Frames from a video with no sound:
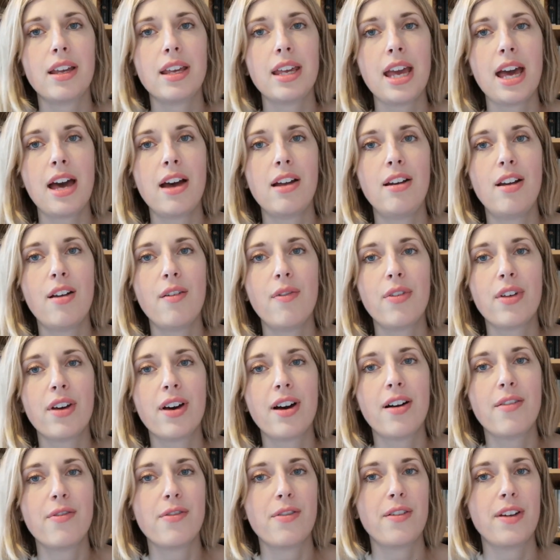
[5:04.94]
yeah, I love the
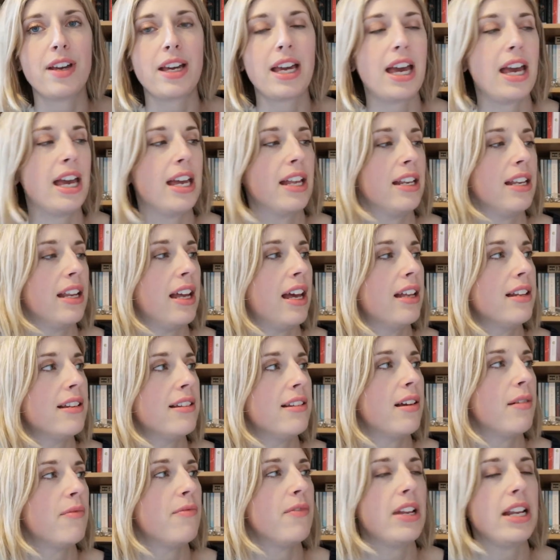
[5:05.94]
cover again,
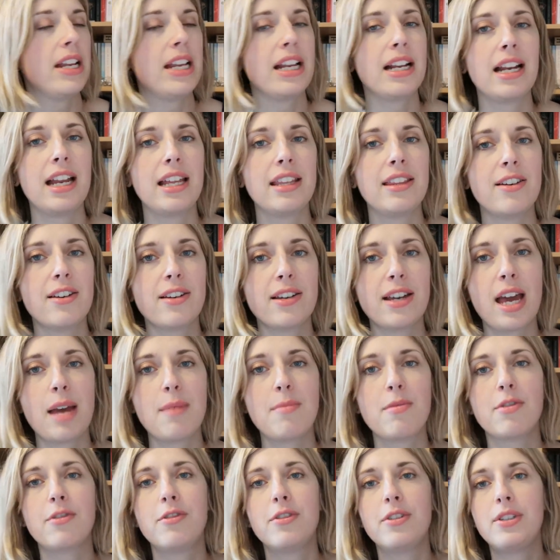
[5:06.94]
and I'm really glad that I
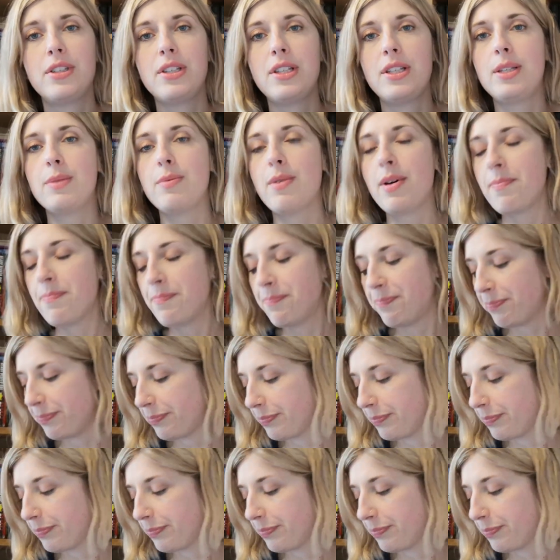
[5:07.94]
came across this one.